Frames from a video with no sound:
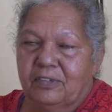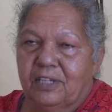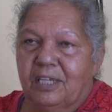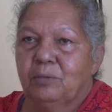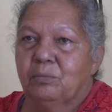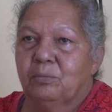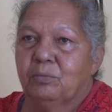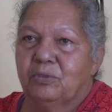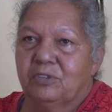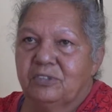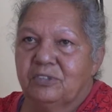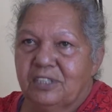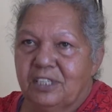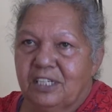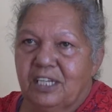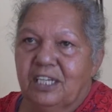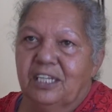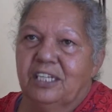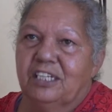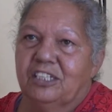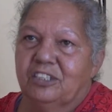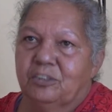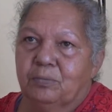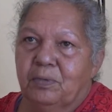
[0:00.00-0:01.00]
That was an
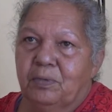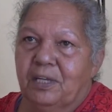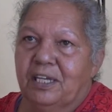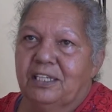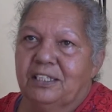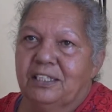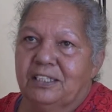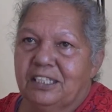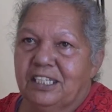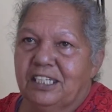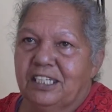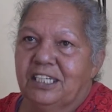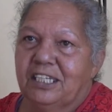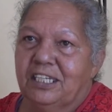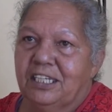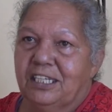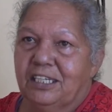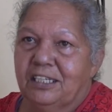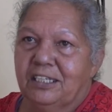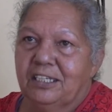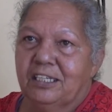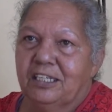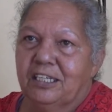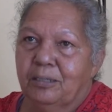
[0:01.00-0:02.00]
unexplained thing here
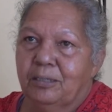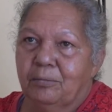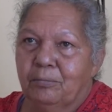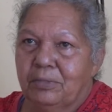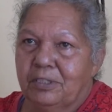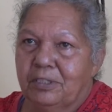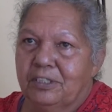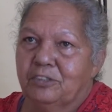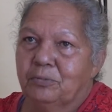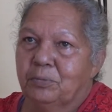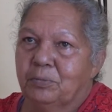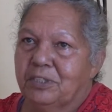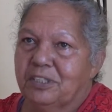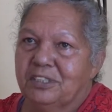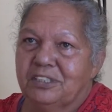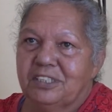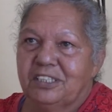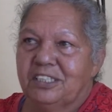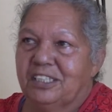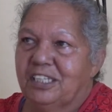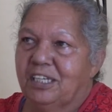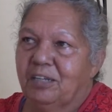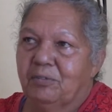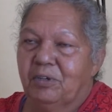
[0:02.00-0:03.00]
in the Kimberleys, because
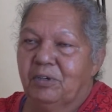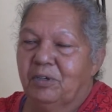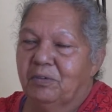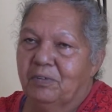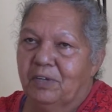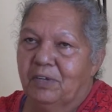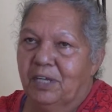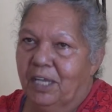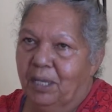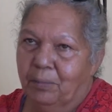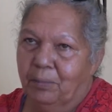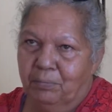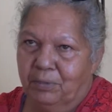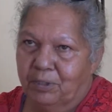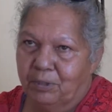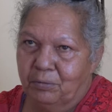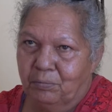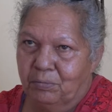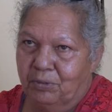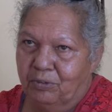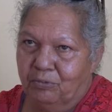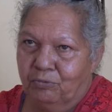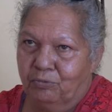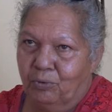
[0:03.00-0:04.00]
it never ever
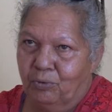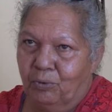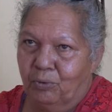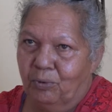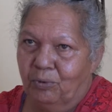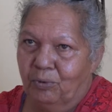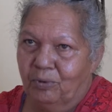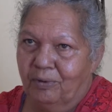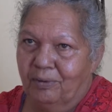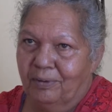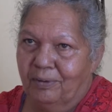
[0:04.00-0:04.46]
happened before.